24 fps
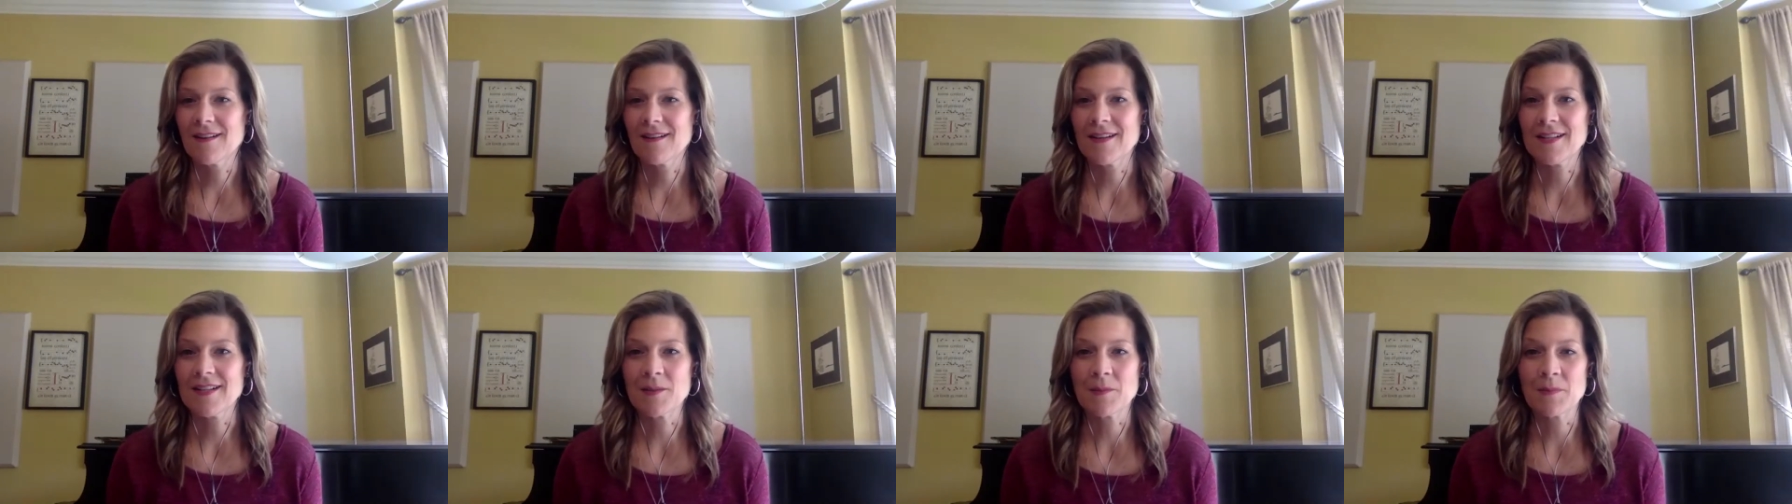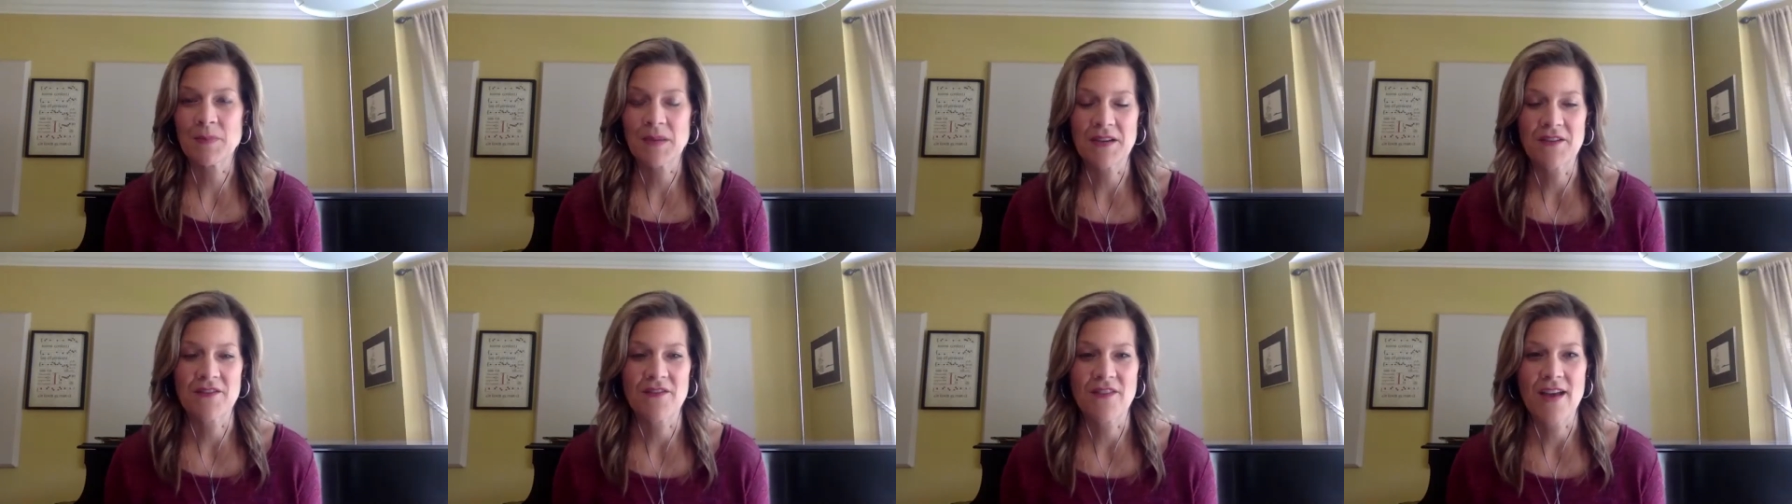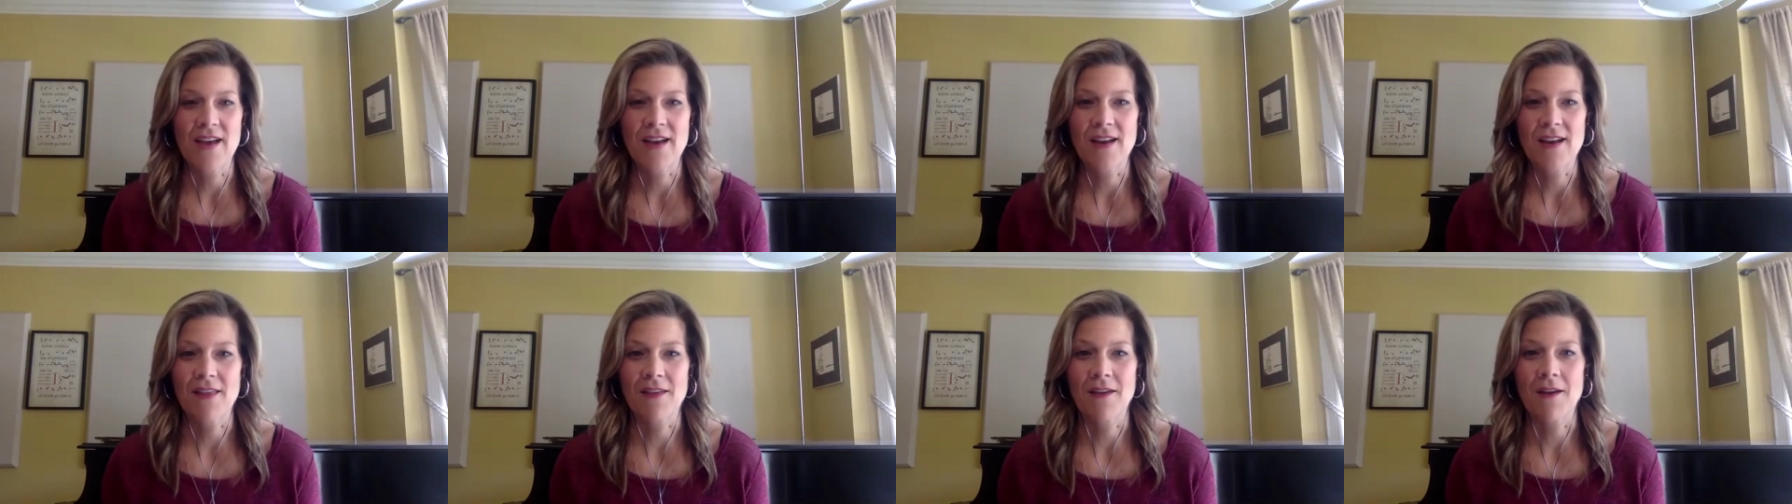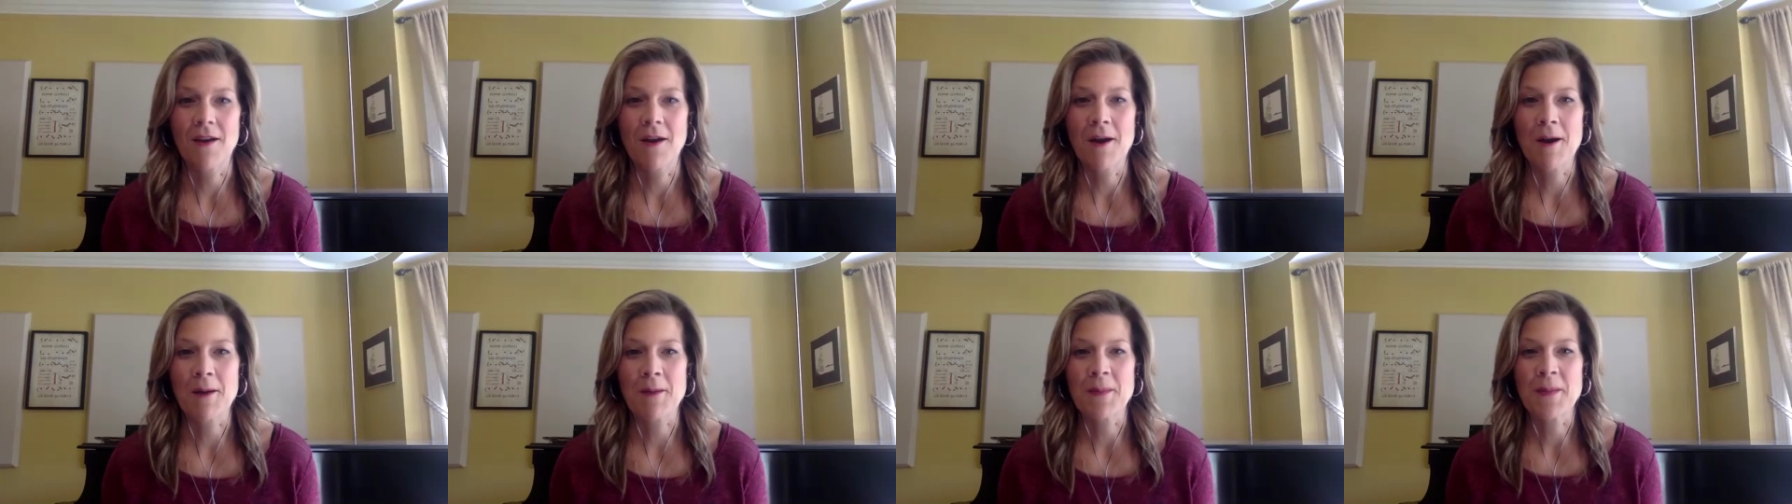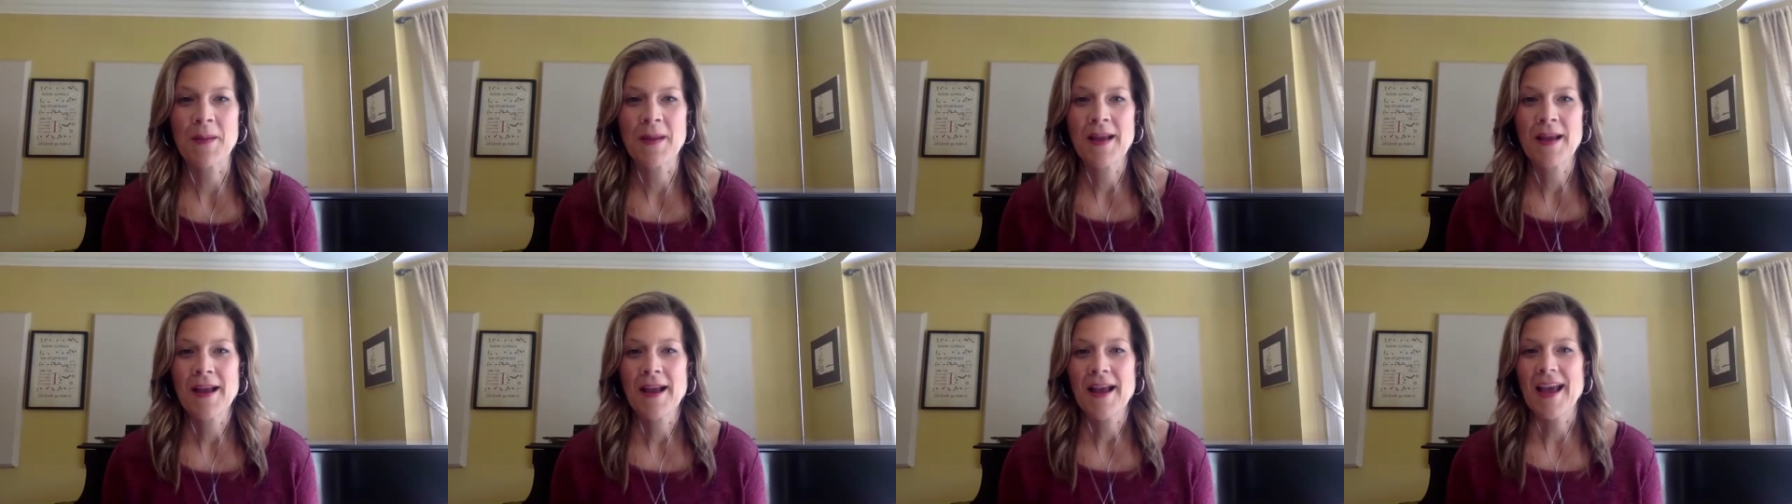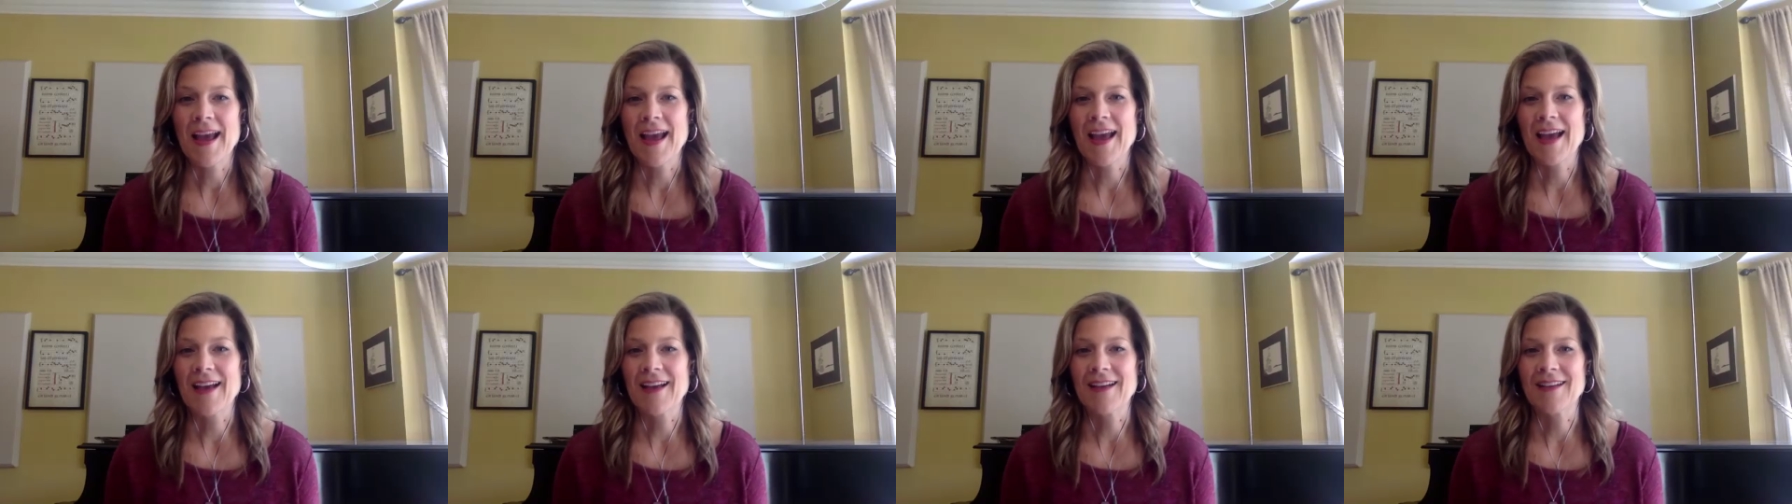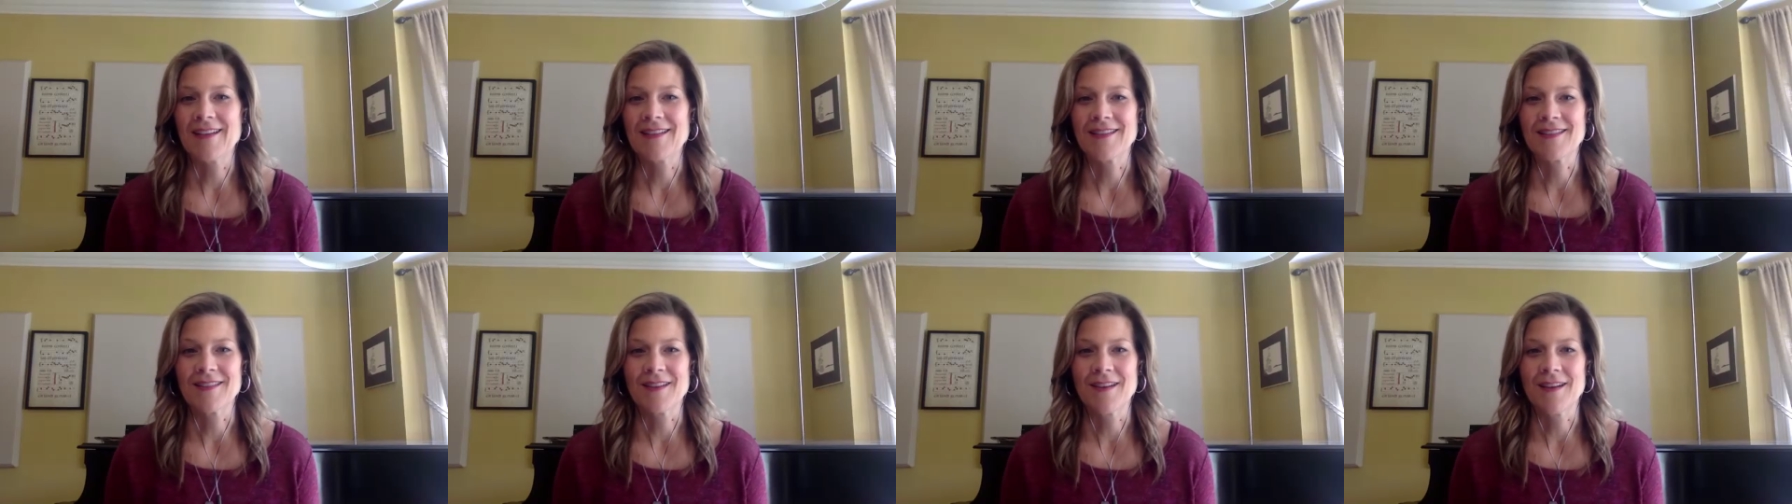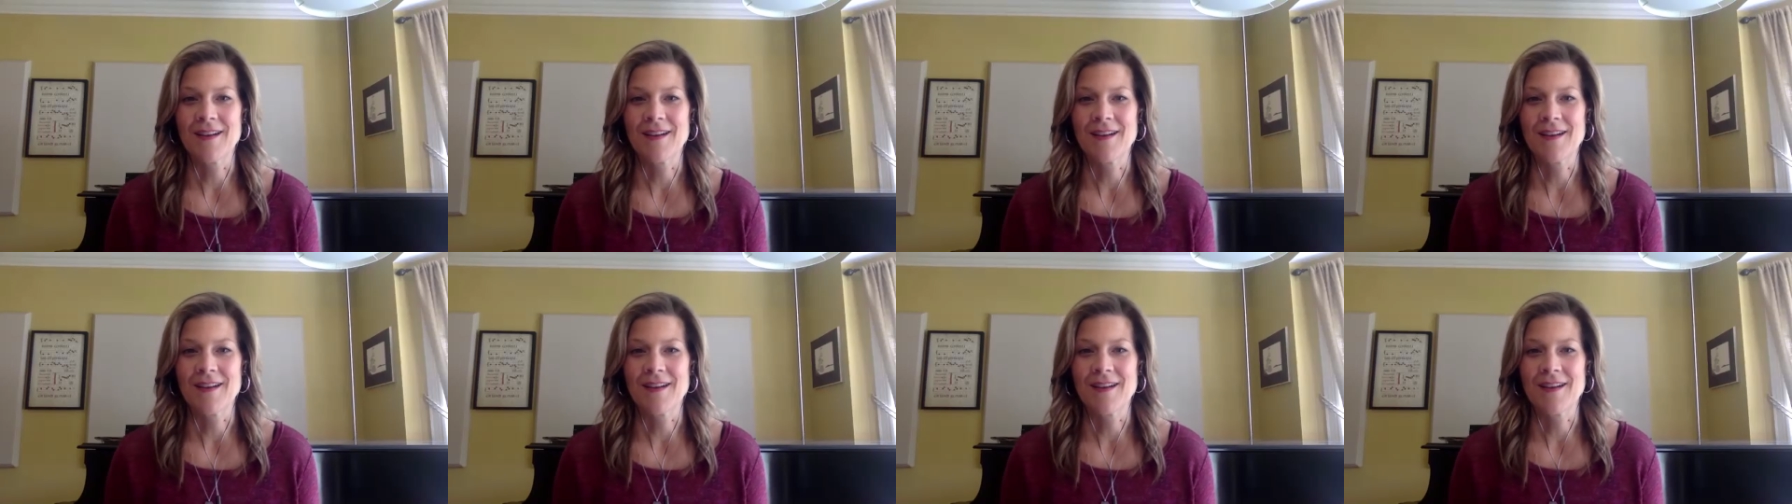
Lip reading: is a big fan of the harp, and